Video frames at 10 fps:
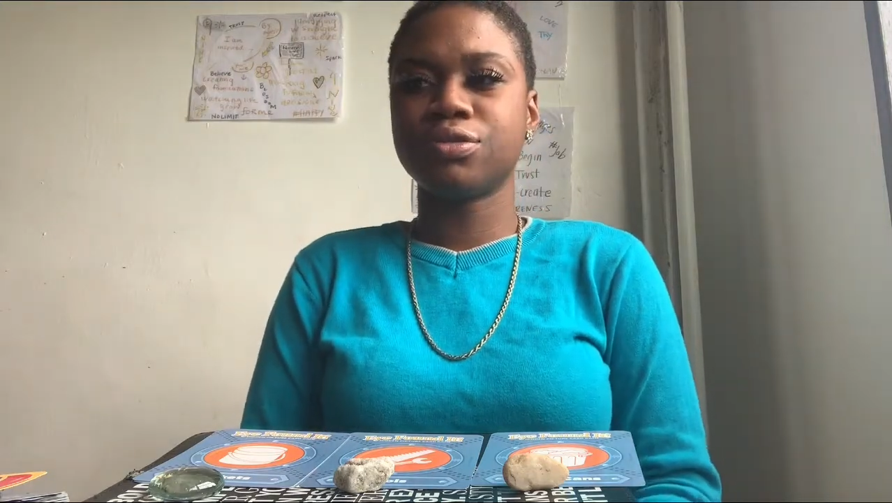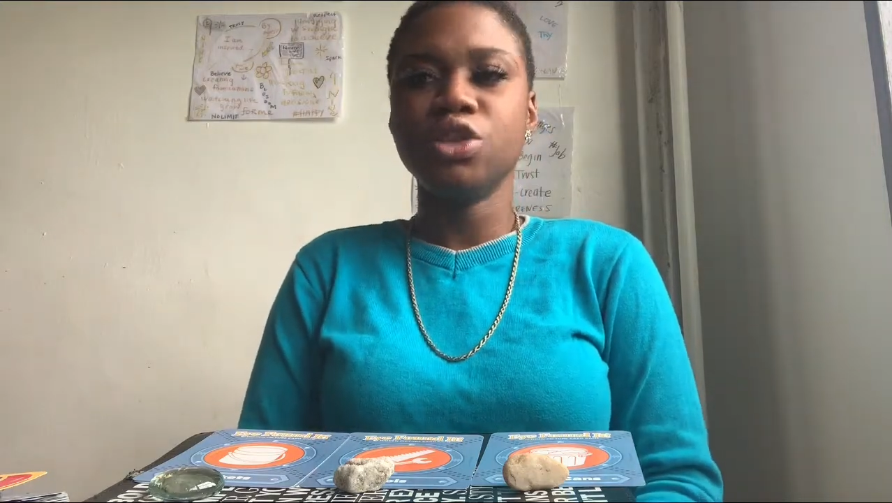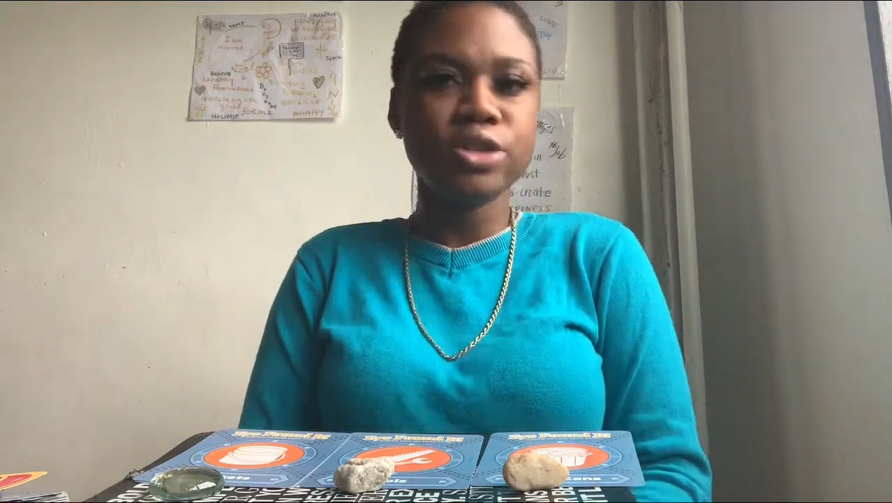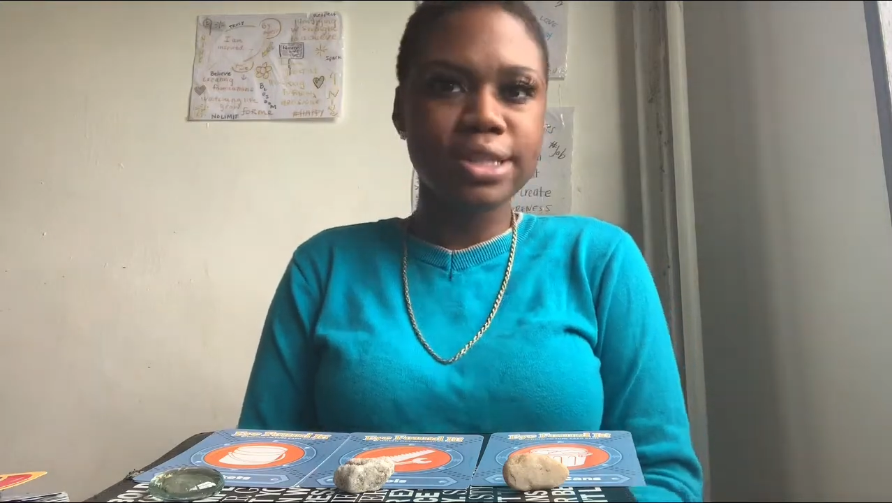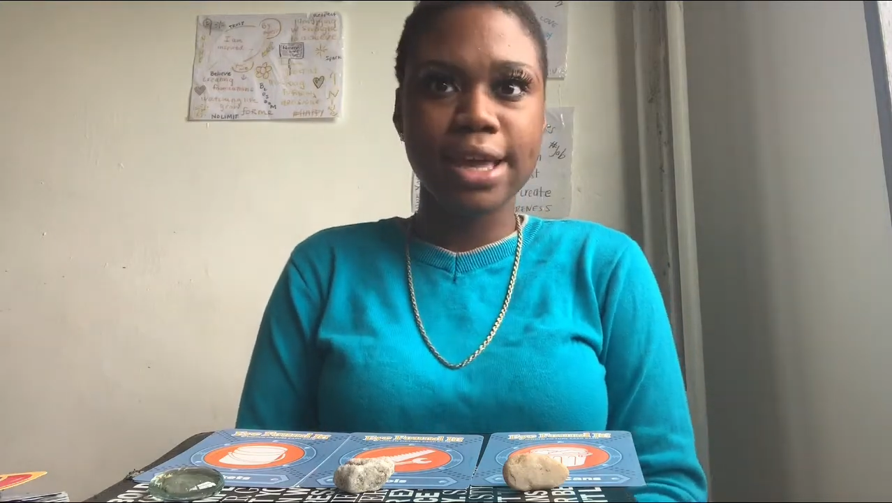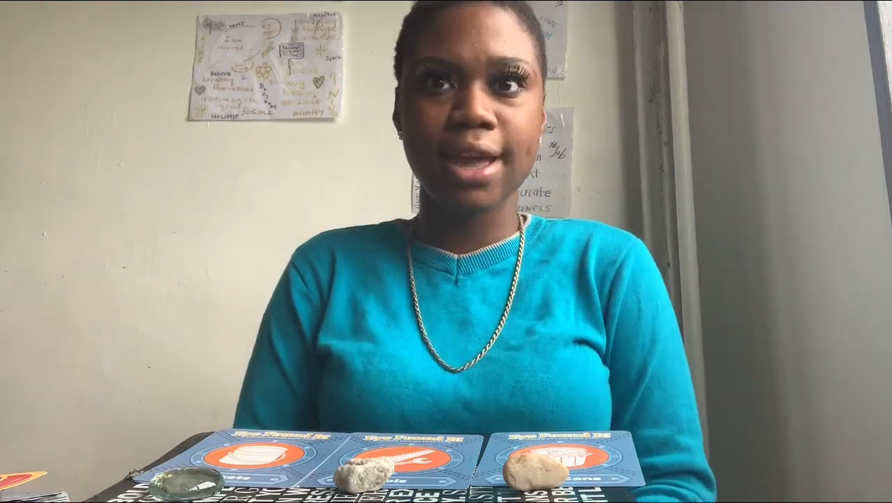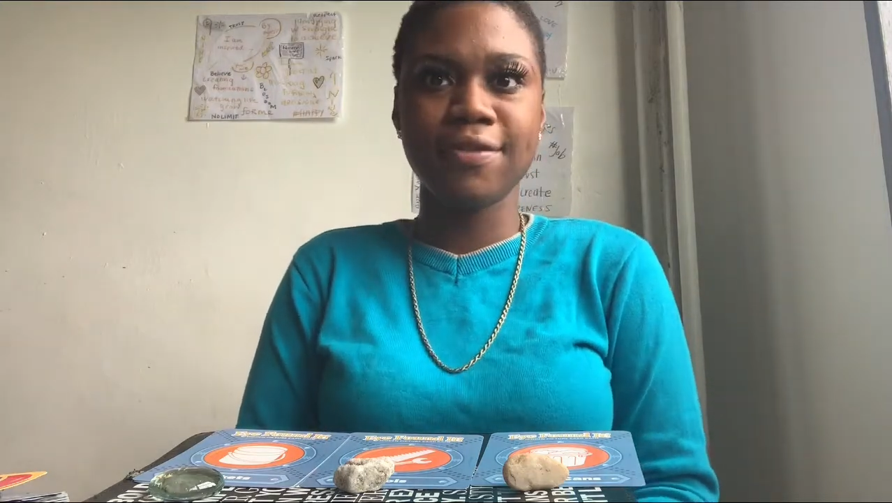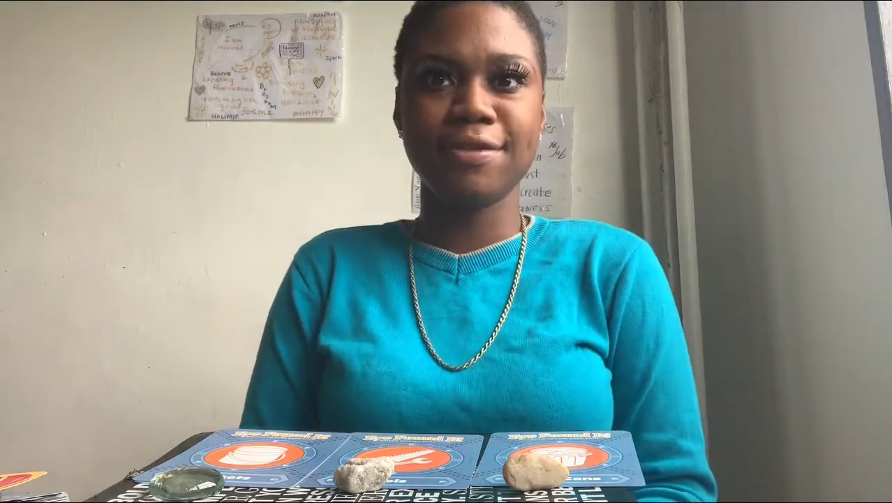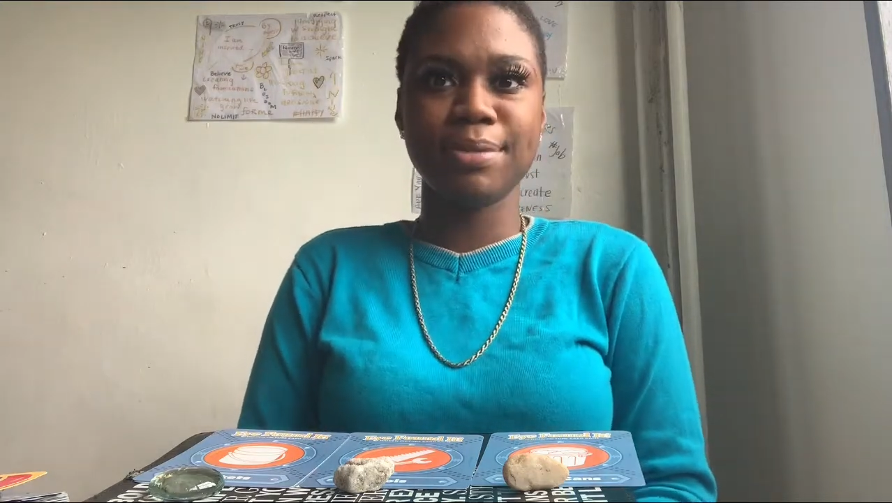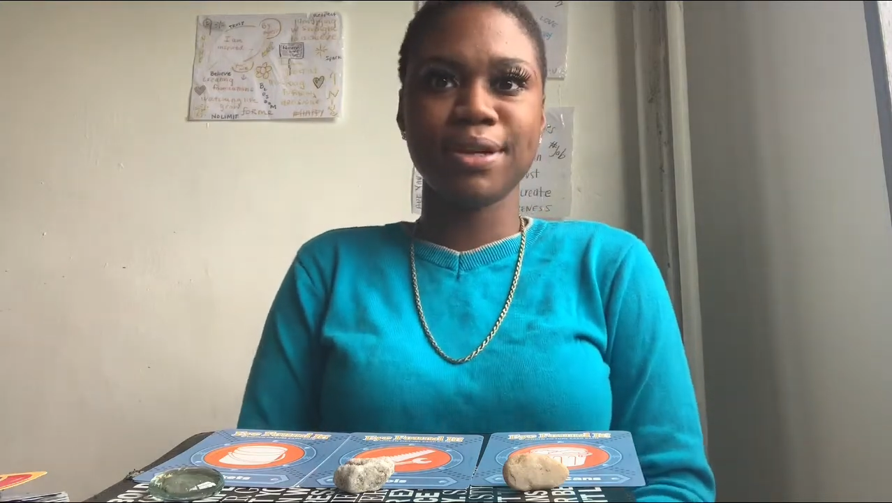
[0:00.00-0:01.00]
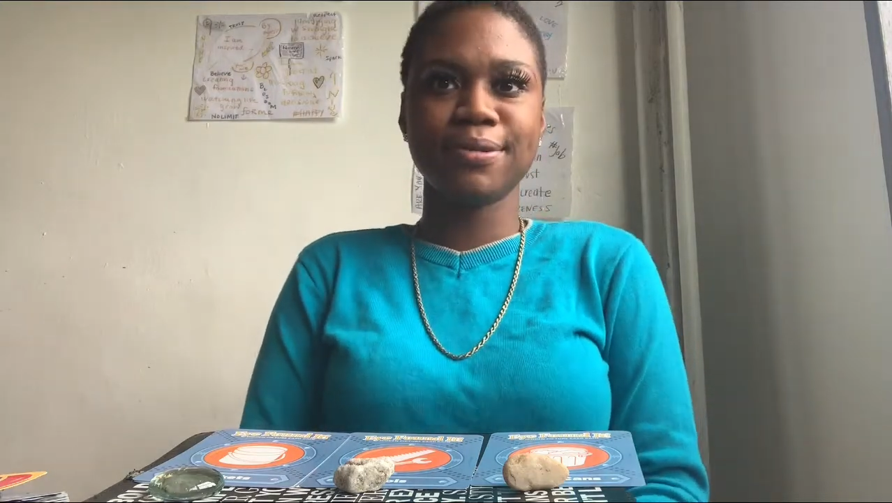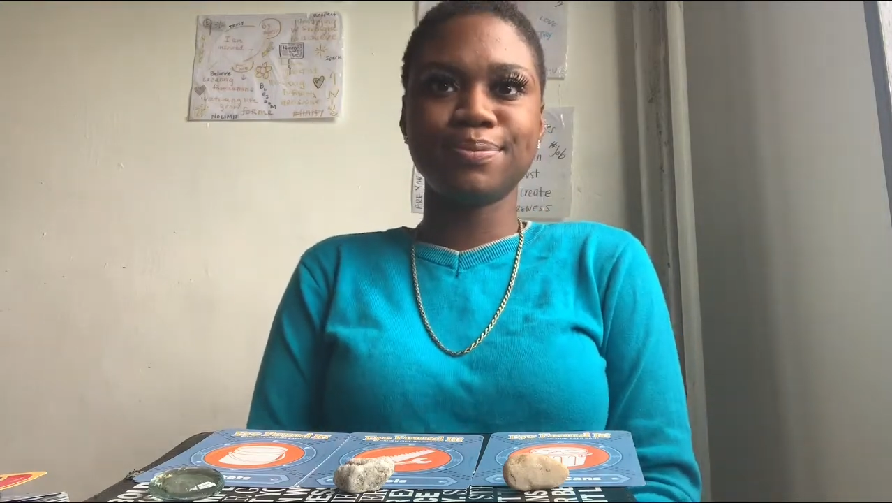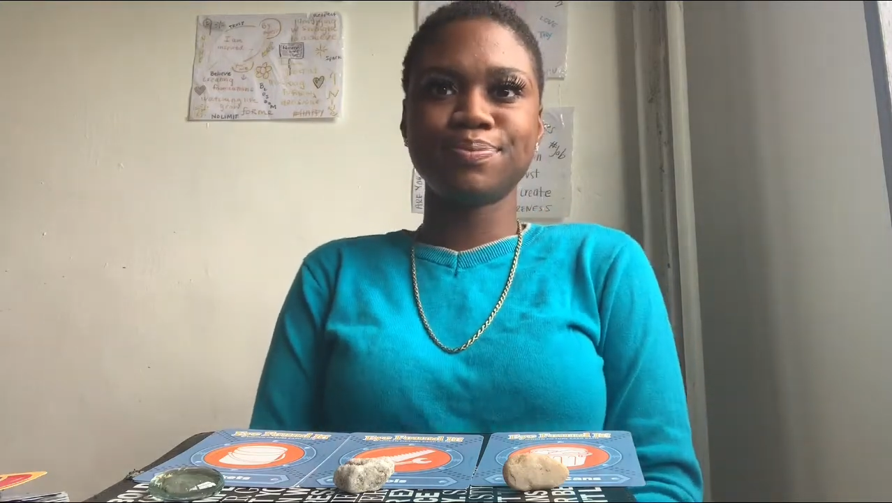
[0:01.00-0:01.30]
You Saved Me.